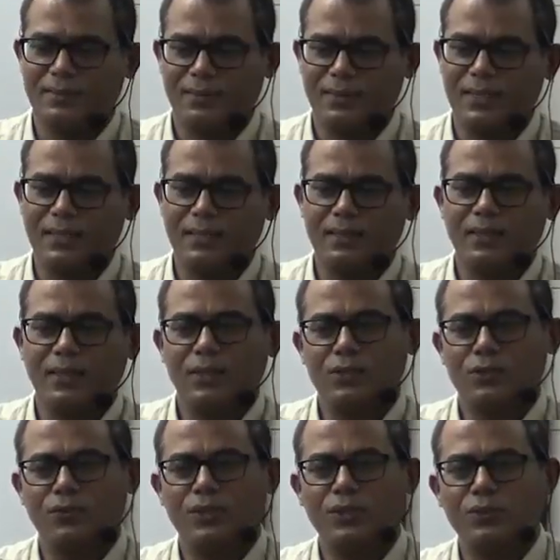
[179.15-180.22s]
right?
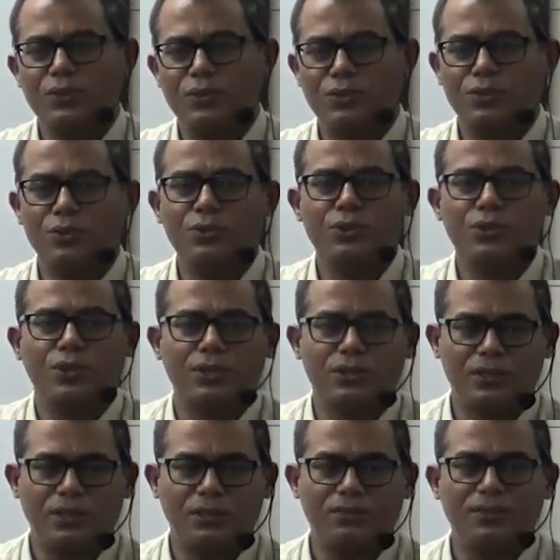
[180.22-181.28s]
So when you introduce yourself,